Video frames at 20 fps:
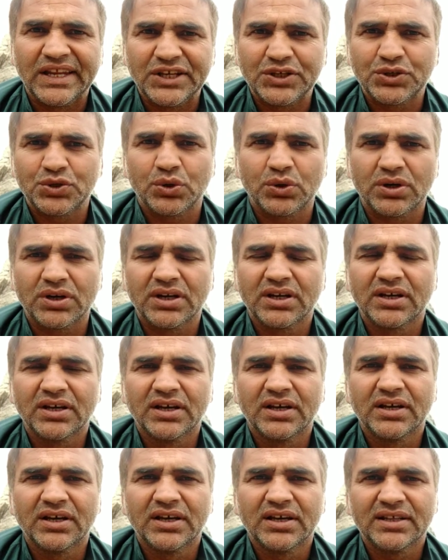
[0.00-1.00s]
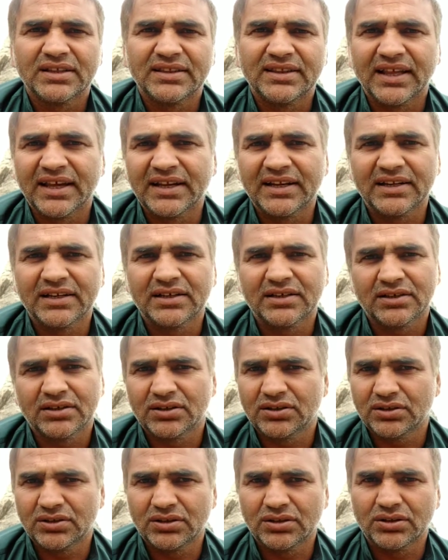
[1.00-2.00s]
leisure, then
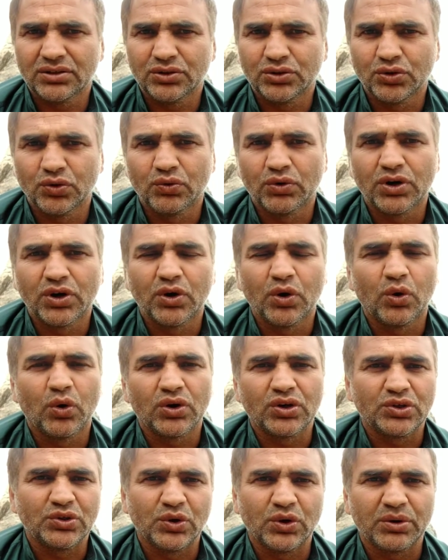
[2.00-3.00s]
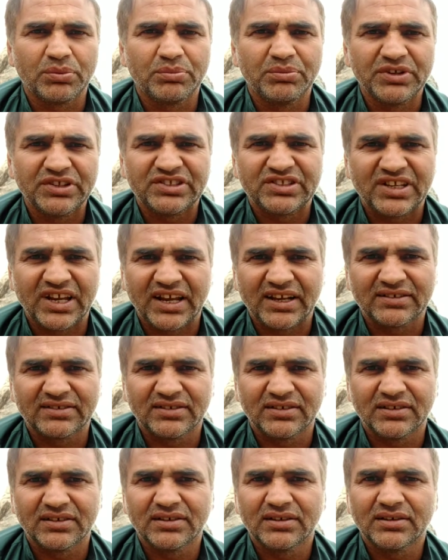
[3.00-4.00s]
you would note your
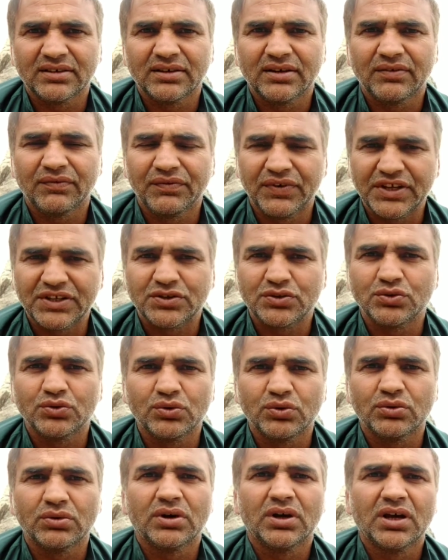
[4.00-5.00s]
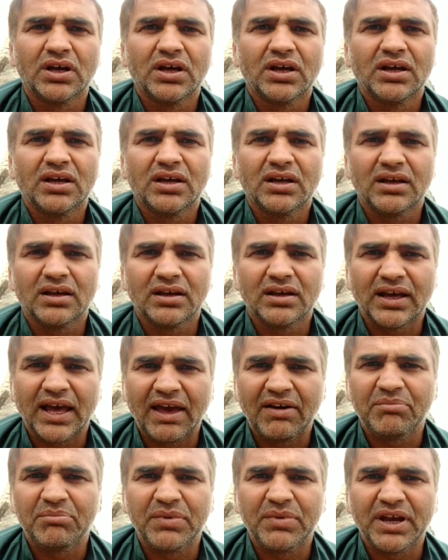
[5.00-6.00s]
mistakes which you
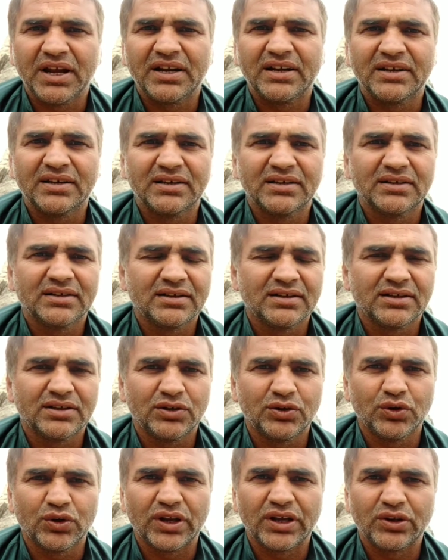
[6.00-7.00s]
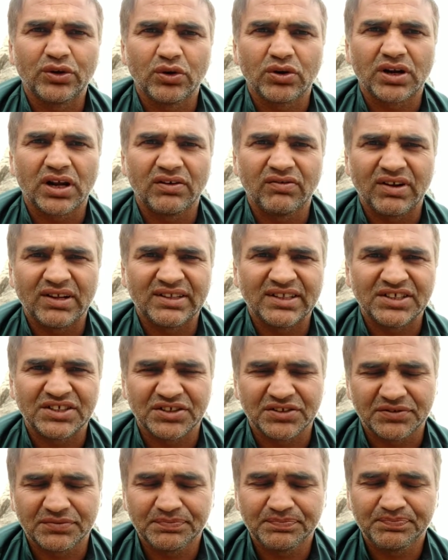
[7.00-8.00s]
have made during your
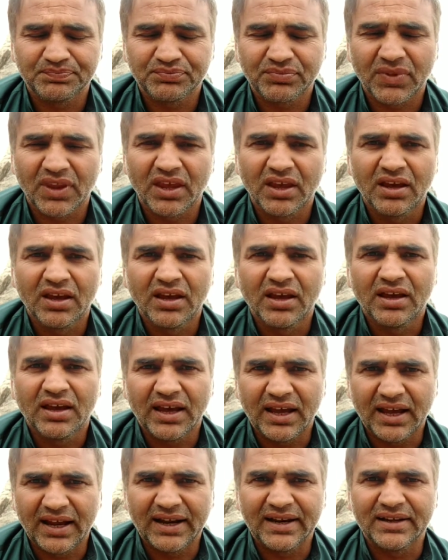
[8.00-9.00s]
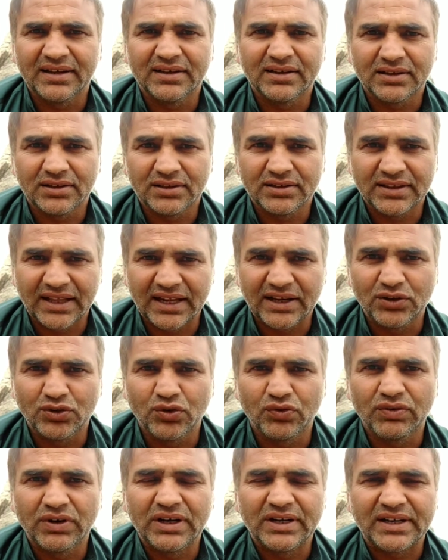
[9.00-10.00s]
conversation, and then
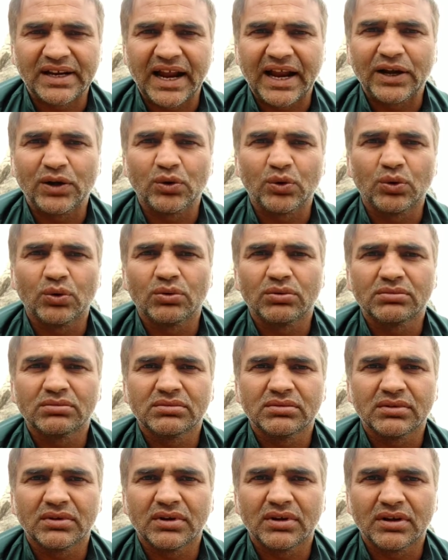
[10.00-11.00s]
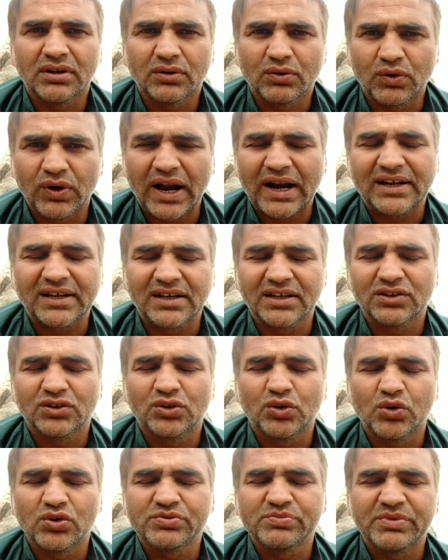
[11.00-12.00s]
you will try to correct
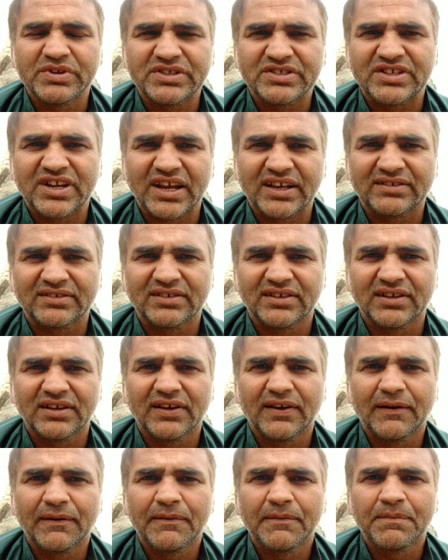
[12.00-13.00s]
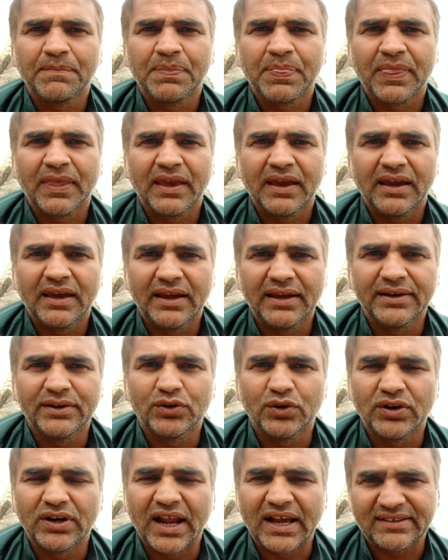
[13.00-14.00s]
those mistakes in
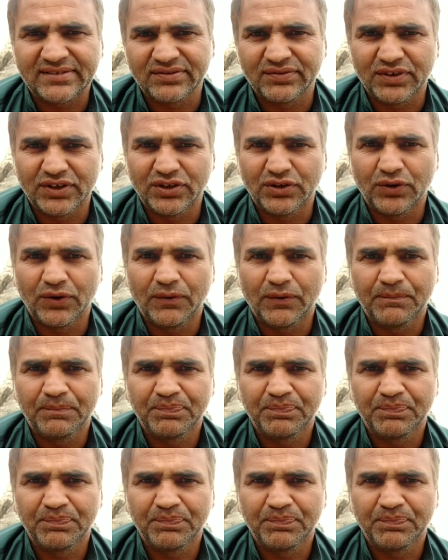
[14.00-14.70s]
your next video.